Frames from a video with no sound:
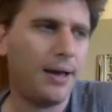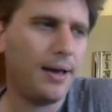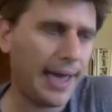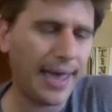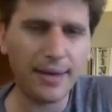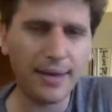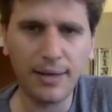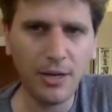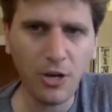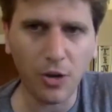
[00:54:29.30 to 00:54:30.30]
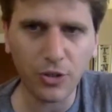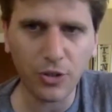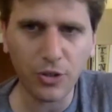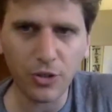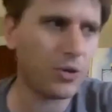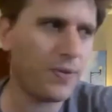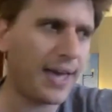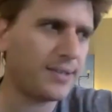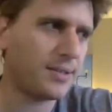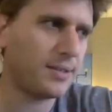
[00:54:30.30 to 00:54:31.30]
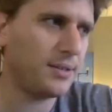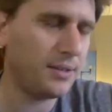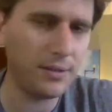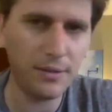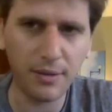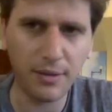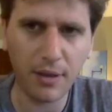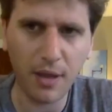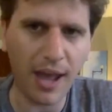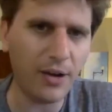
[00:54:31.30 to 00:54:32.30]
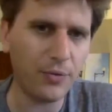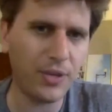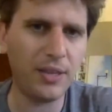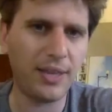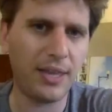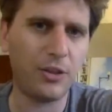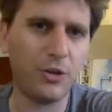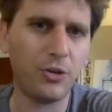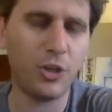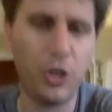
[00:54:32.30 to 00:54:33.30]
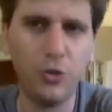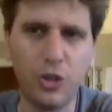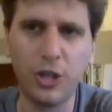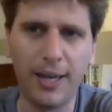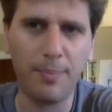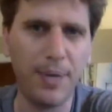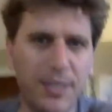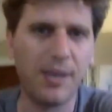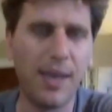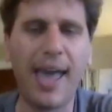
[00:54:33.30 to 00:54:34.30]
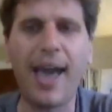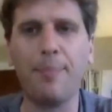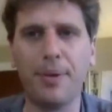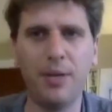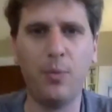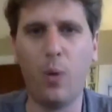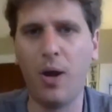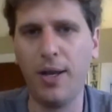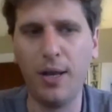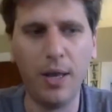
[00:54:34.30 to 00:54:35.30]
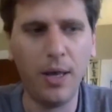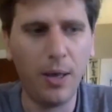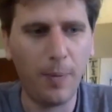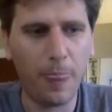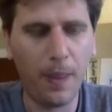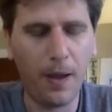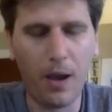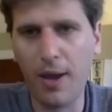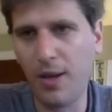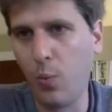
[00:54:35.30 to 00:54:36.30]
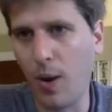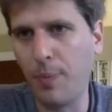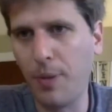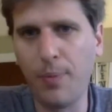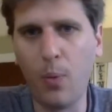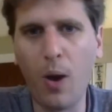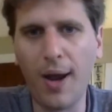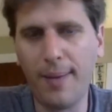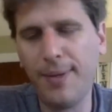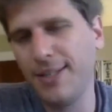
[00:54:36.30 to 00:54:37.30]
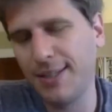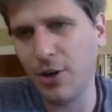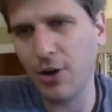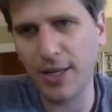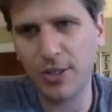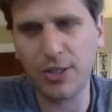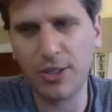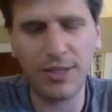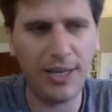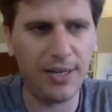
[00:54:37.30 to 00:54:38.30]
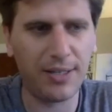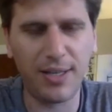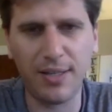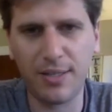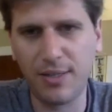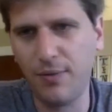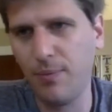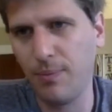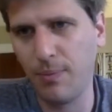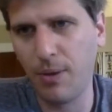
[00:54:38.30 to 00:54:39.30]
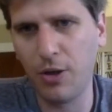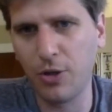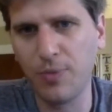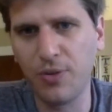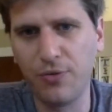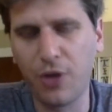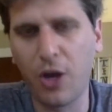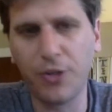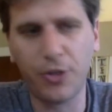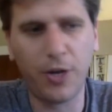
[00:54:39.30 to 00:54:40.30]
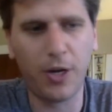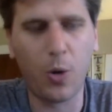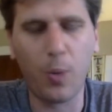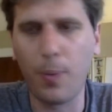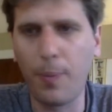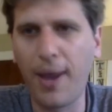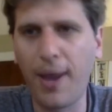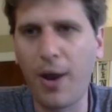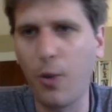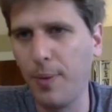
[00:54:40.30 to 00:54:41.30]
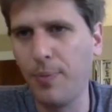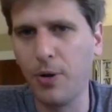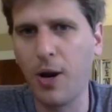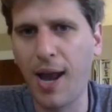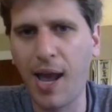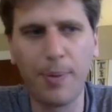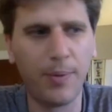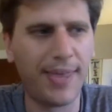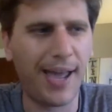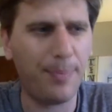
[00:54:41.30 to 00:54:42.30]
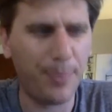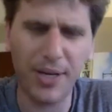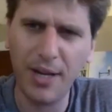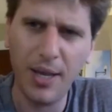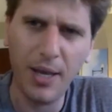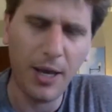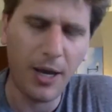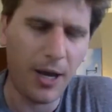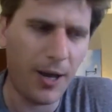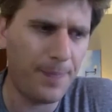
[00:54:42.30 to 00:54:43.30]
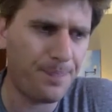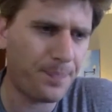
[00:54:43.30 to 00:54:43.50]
And, you know, so, so that's, I don't think that there's a huge like missing gap in what, uh, in what people want. I mean, there is, in a sense, in terms of concentrated corporate power, people are unhappy with that, but, um,